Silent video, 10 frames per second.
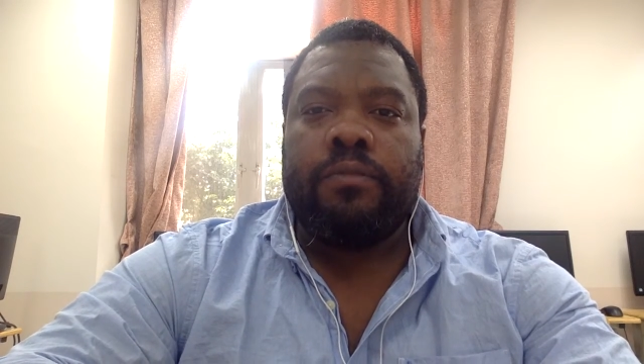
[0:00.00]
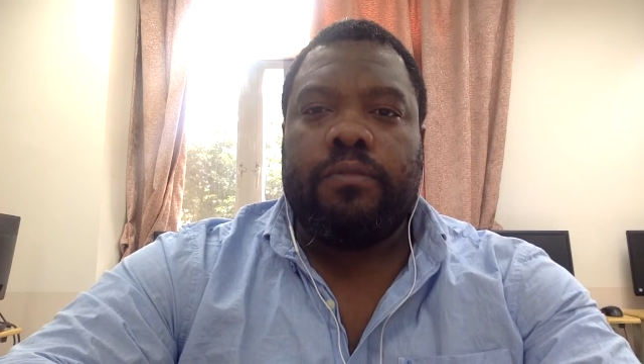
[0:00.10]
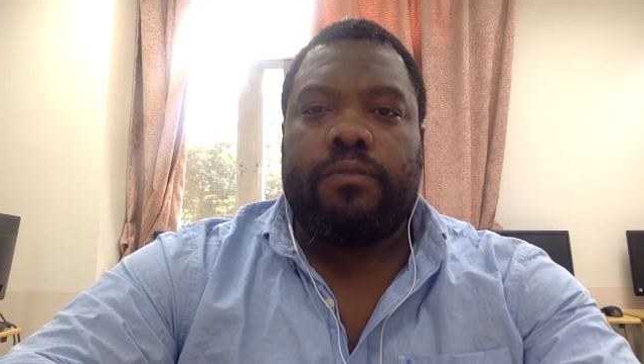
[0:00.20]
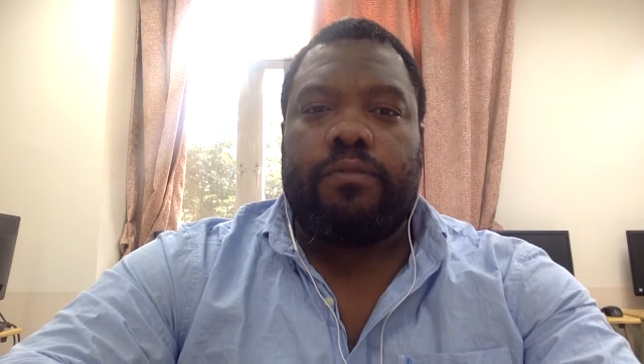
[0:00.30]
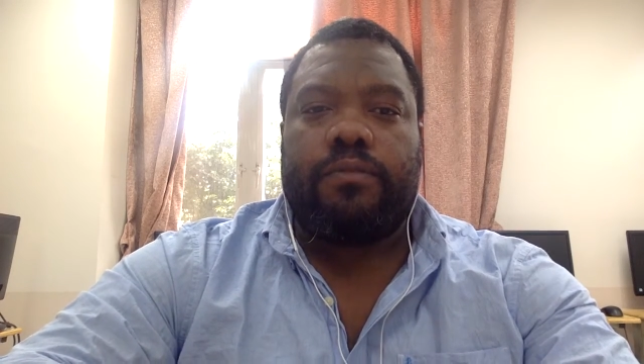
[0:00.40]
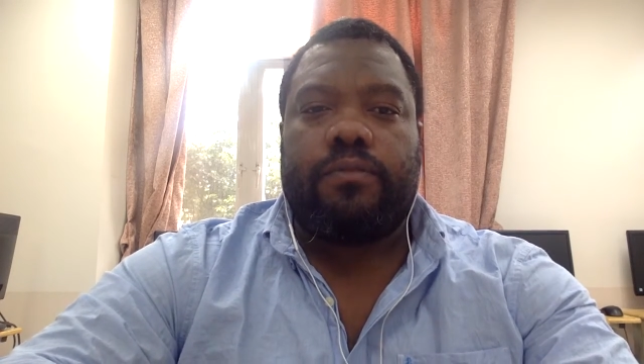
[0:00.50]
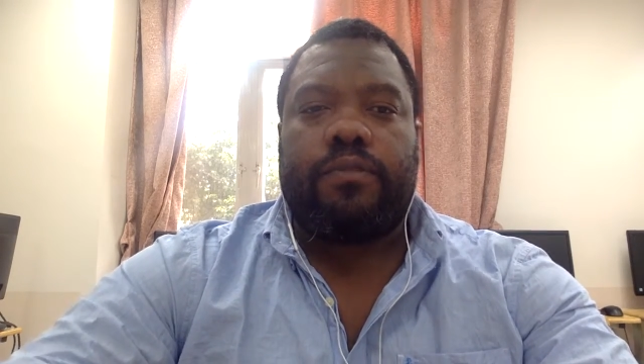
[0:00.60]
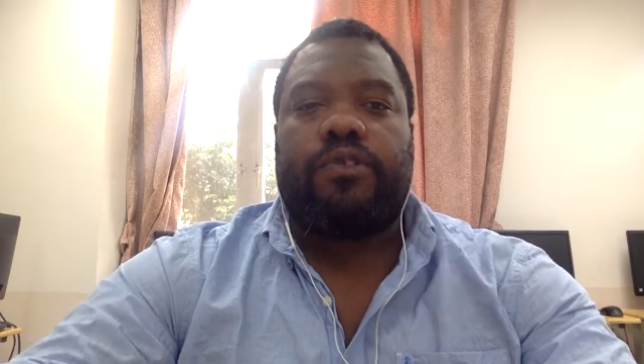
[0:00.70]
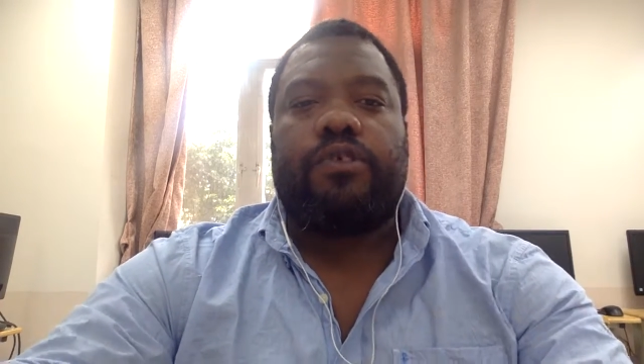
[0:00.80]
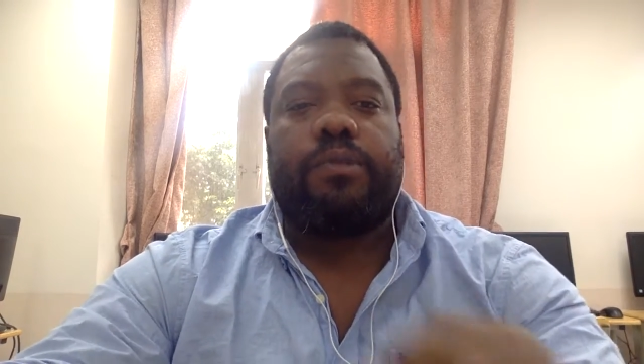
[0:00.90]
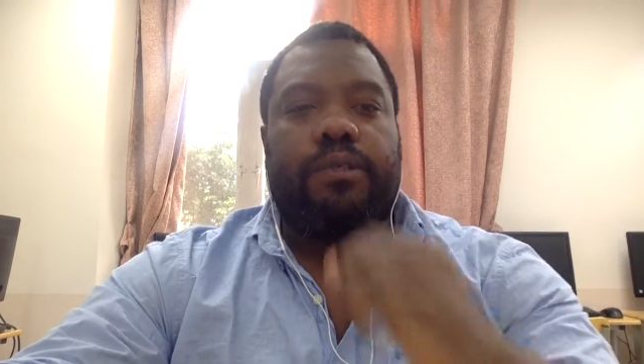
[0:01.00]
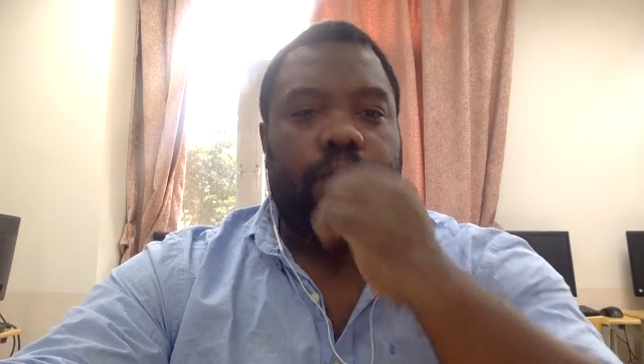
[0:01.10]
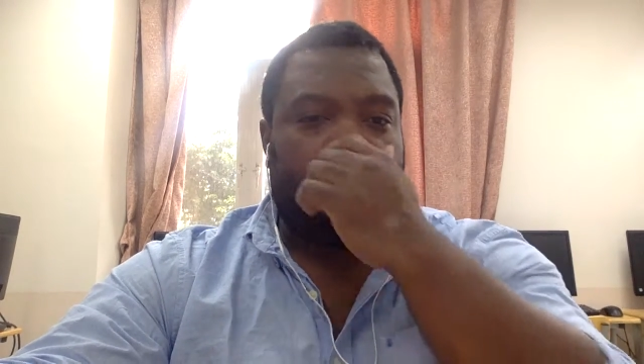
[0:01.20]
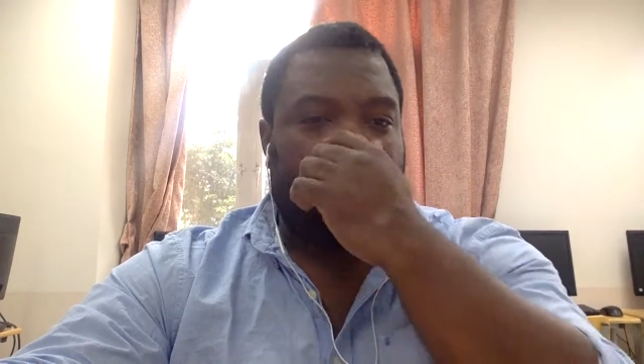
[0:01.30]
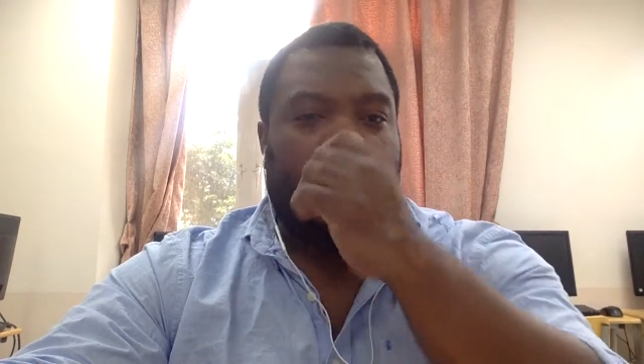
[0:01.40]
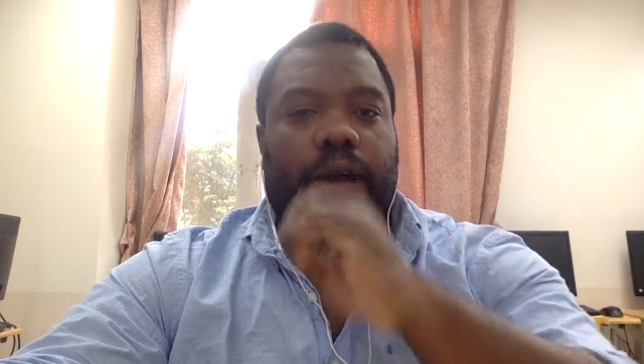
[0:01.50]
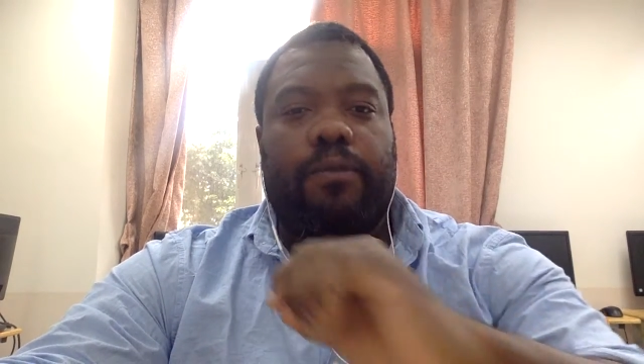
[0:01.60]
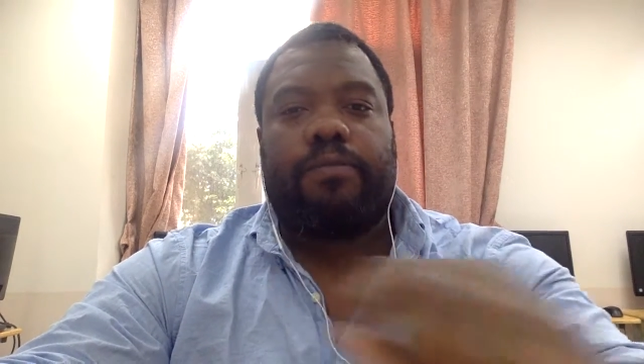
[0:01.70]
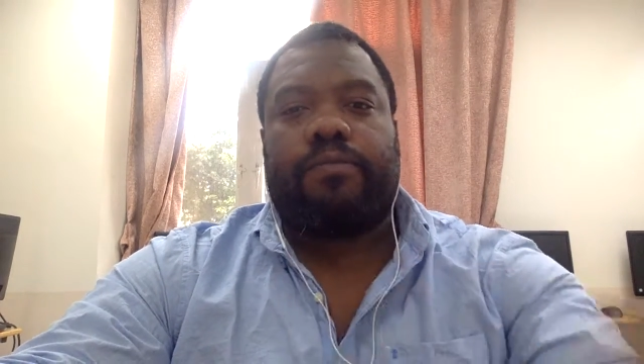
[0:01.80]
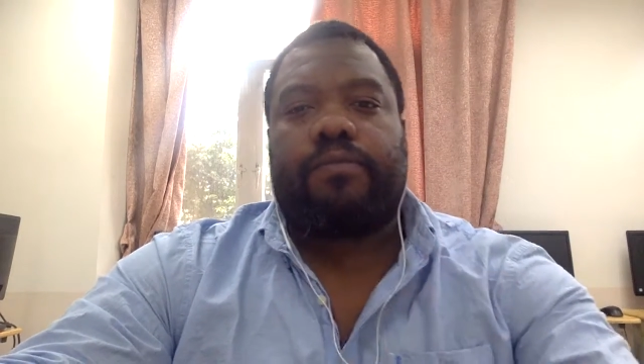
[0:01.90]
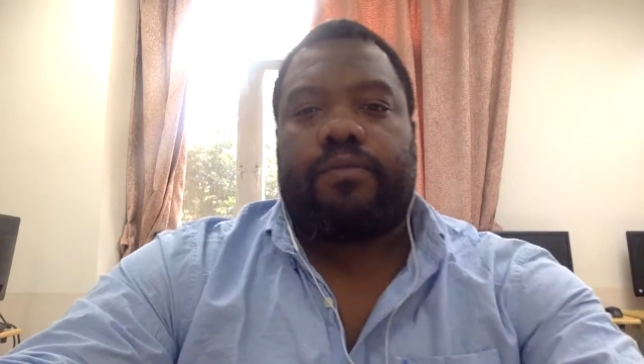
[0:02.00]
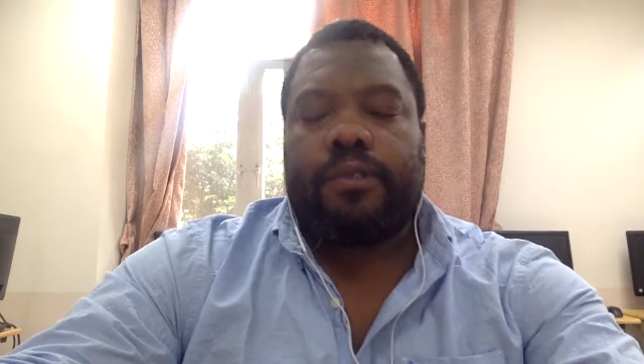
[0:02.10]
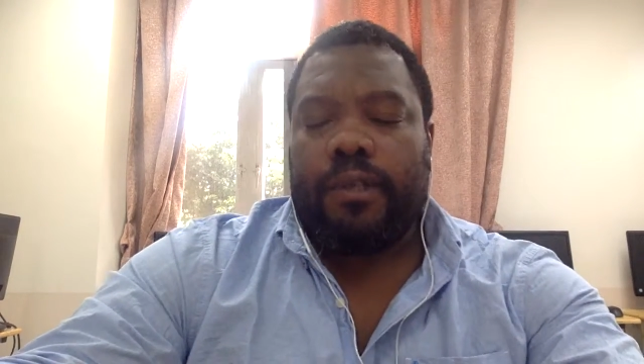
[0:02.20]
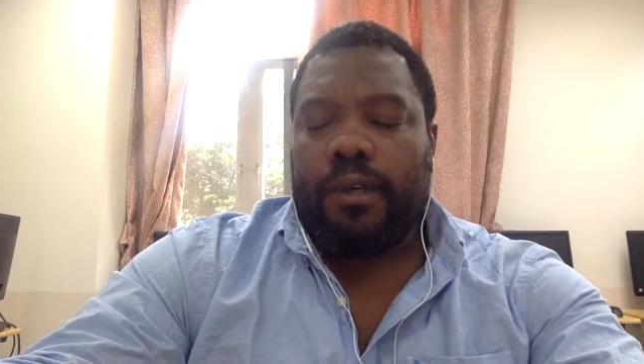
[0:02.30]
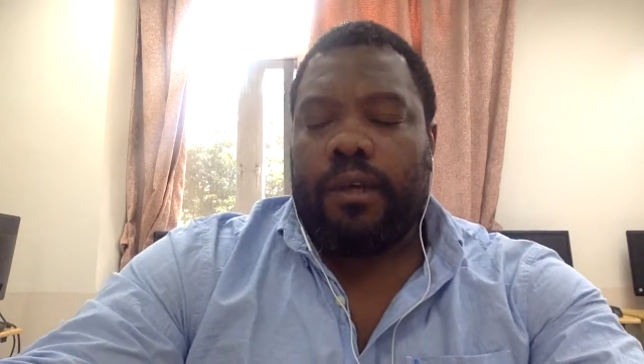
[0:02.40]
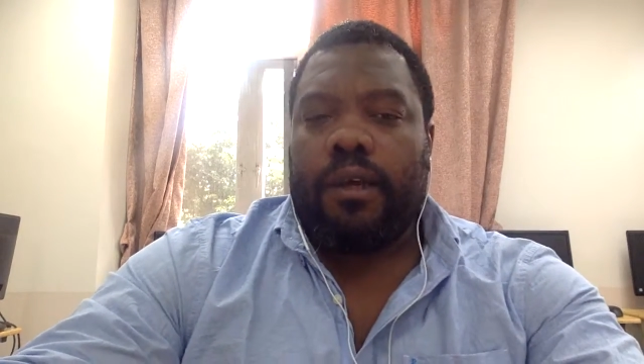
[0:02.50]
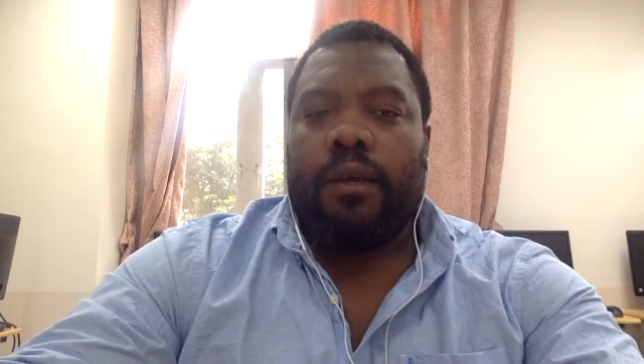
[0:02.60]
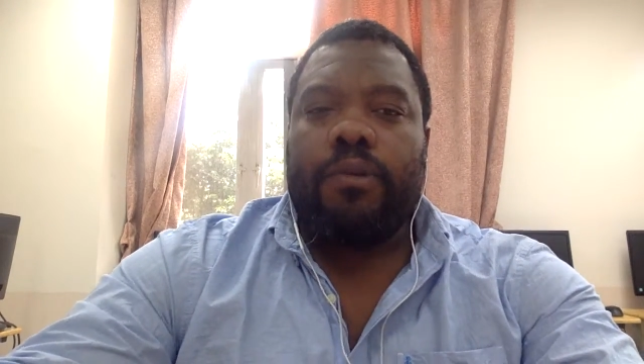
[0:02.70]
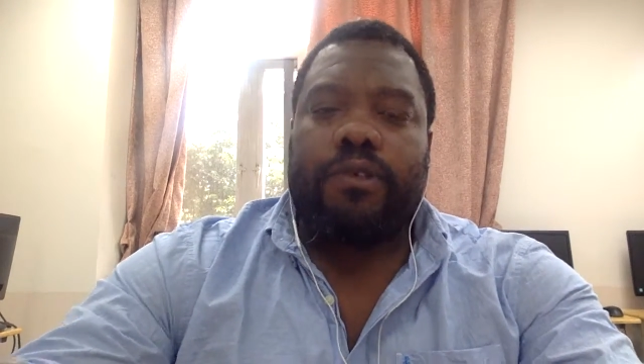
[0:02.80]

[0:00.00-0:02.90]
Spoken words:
Excuse me. Now, we